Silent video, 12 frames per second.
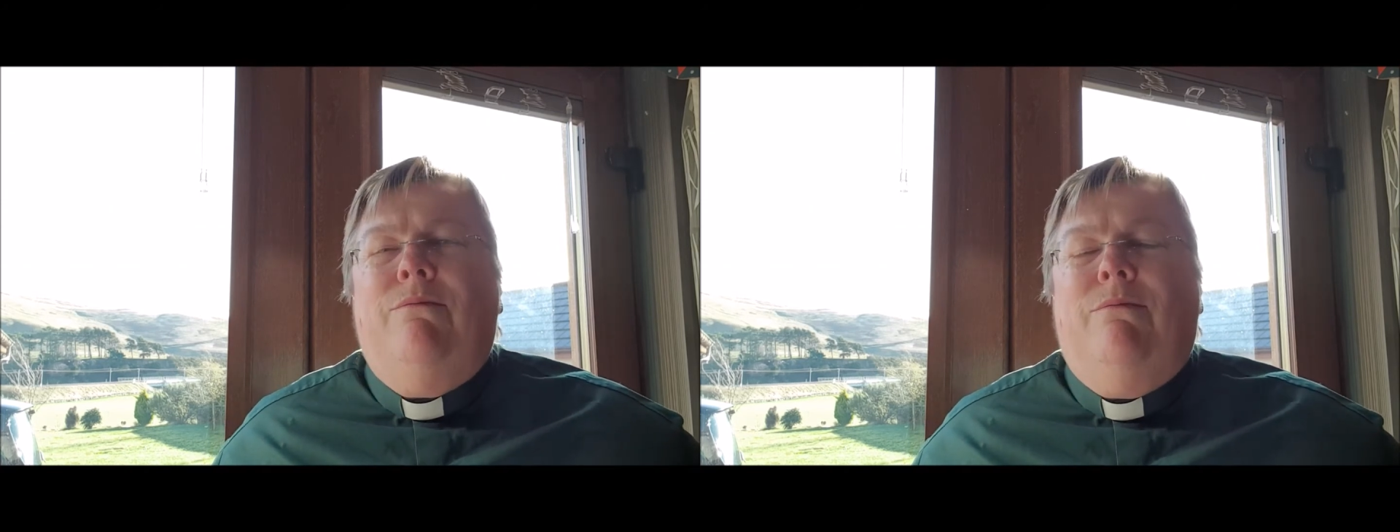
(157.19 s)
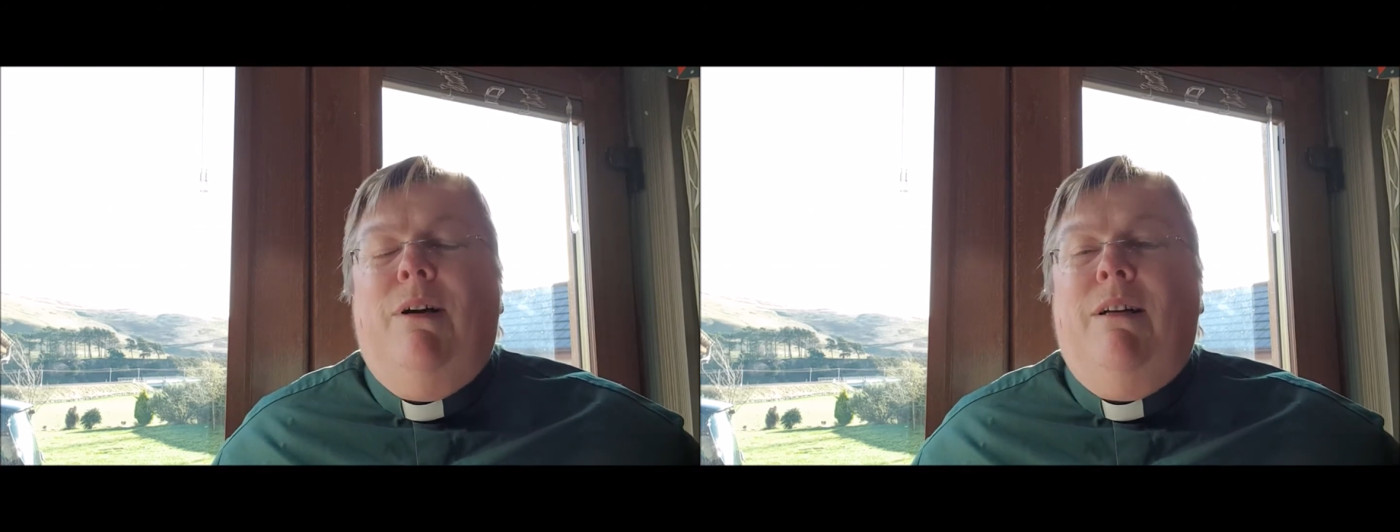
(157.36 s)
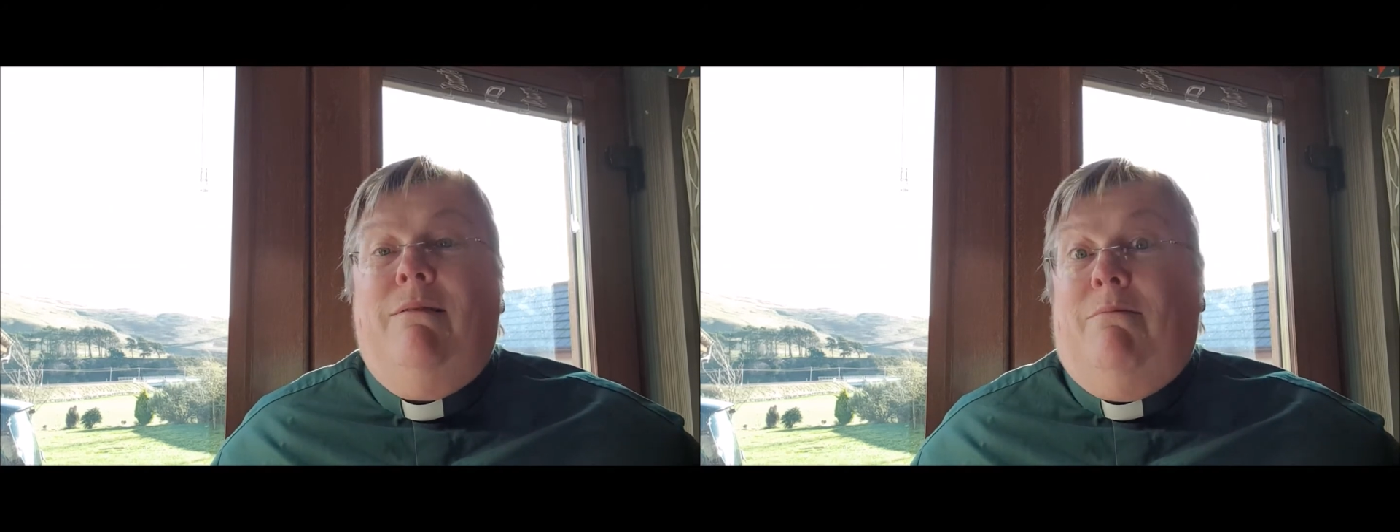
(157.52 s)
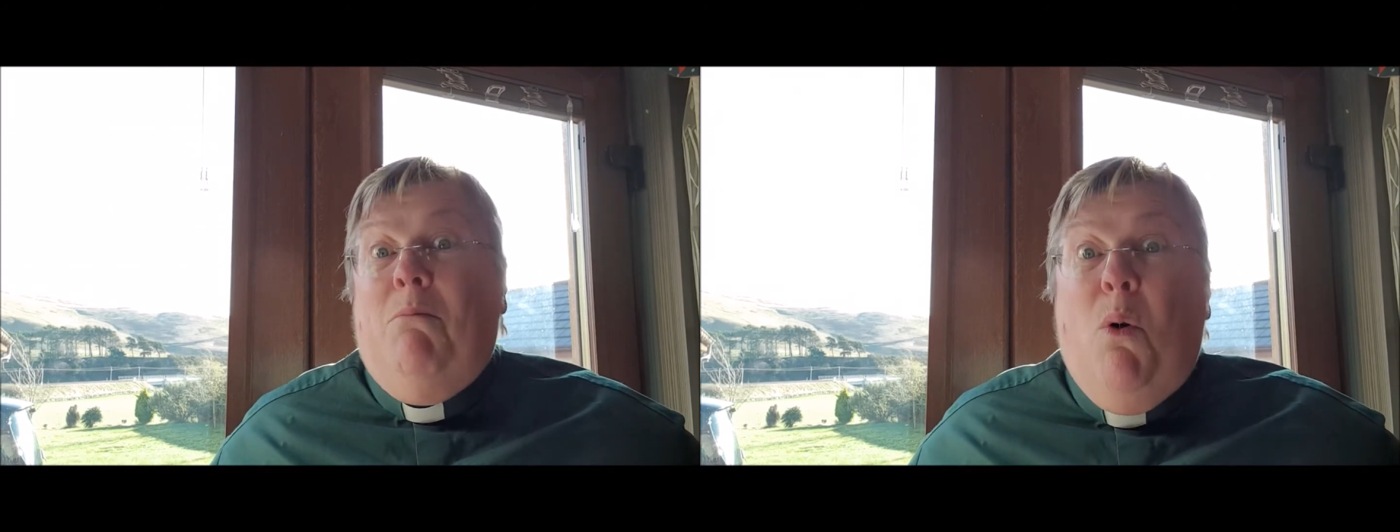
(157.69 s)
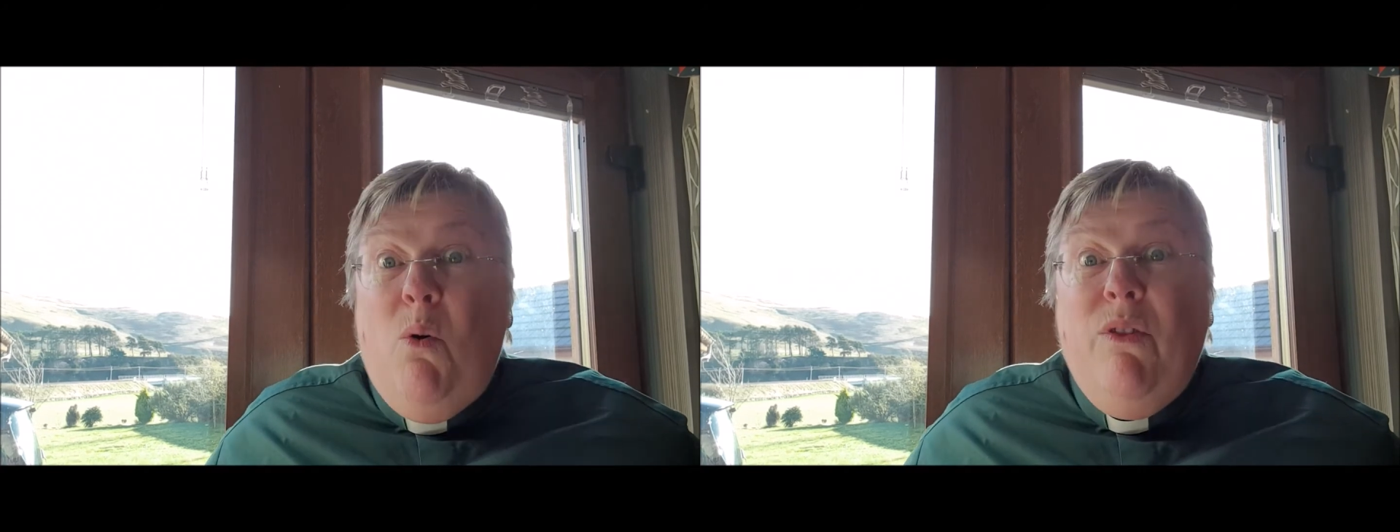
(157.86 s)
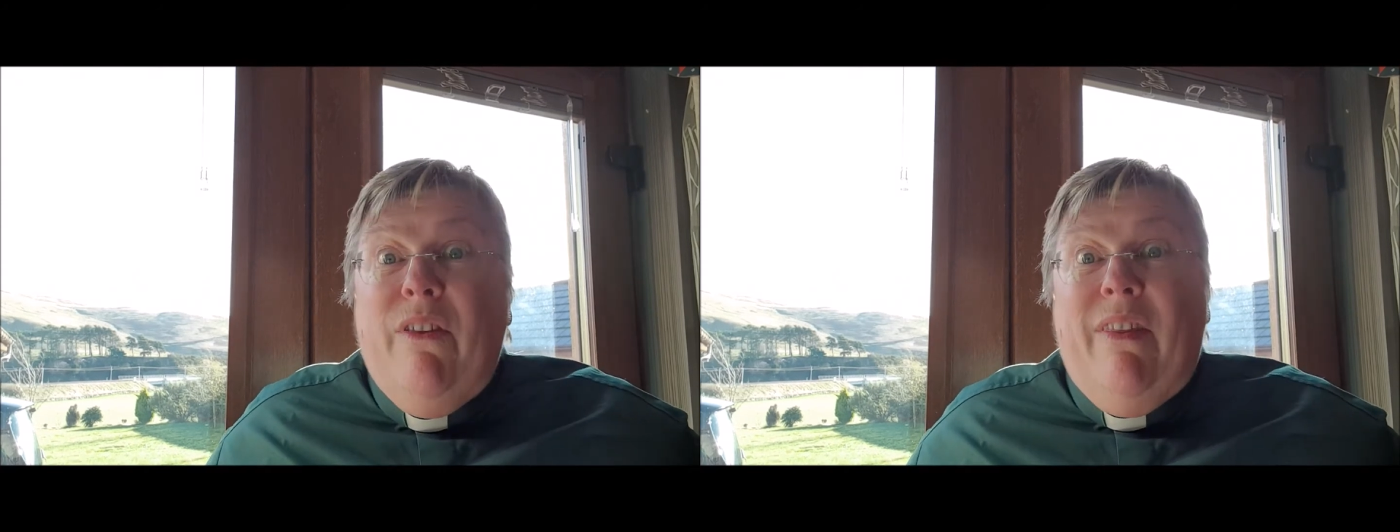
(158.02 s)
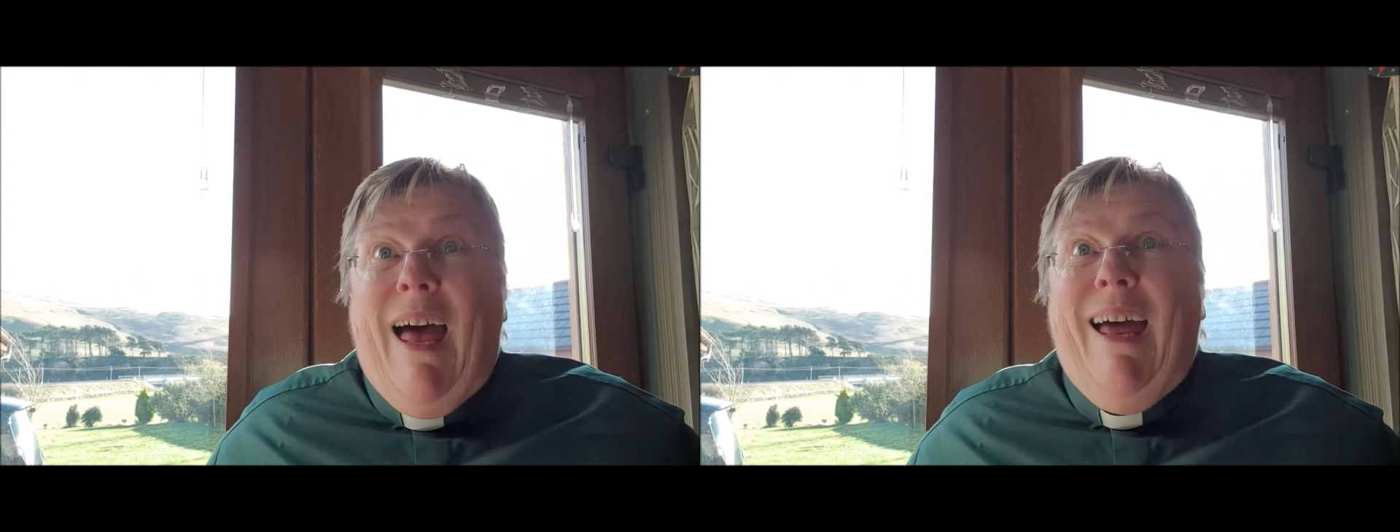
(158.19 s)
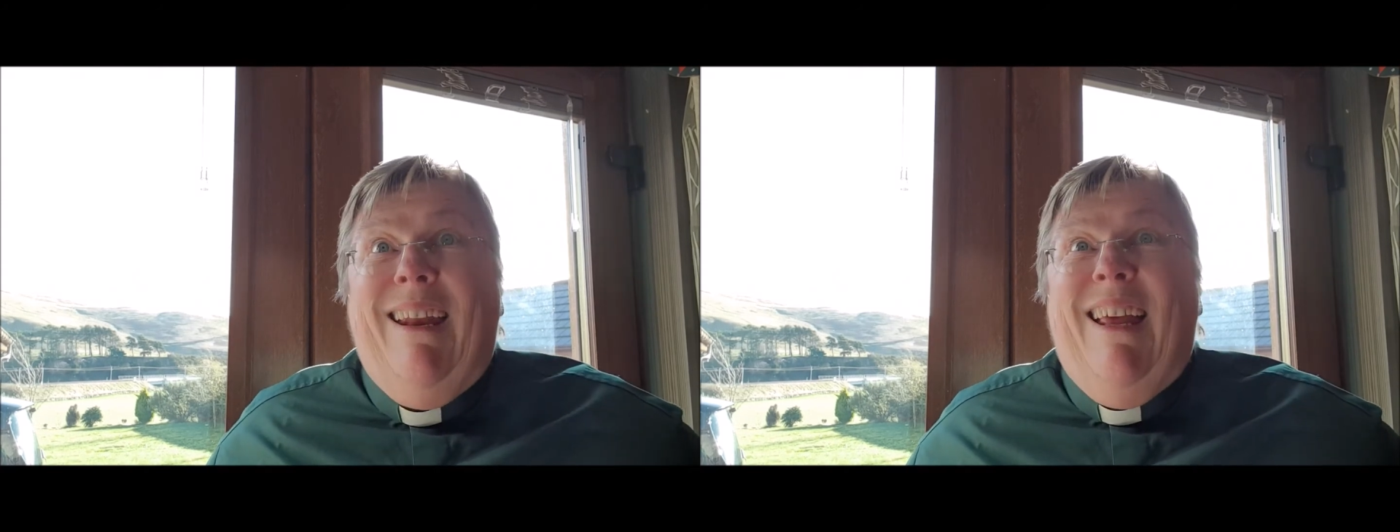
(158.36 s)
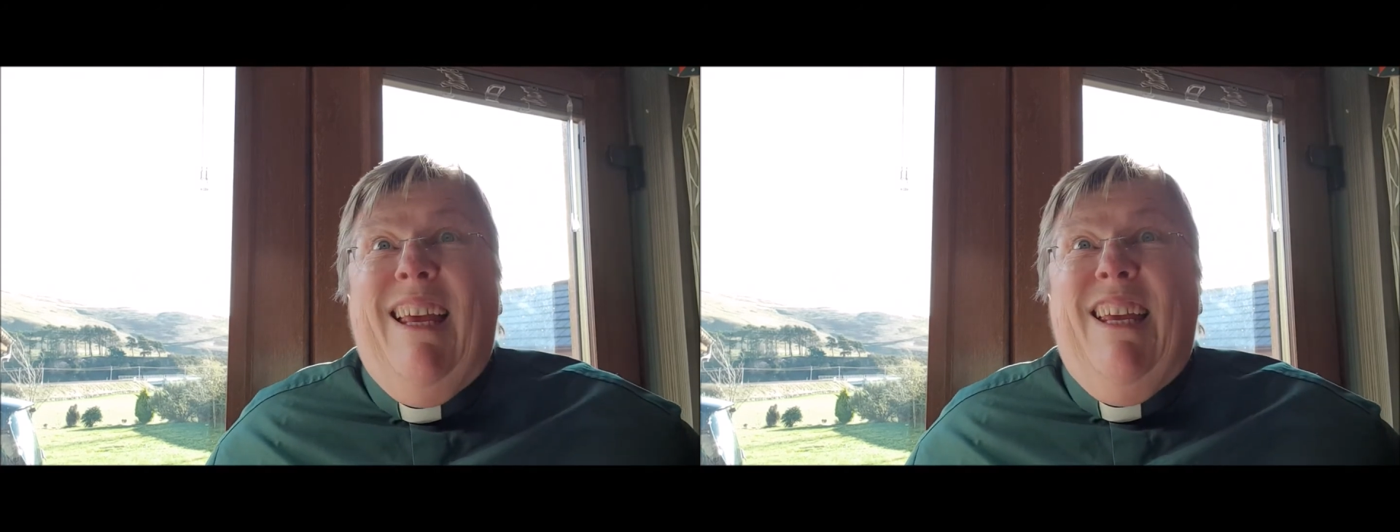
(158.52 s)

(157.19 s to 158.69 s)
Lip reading: Well, more than that,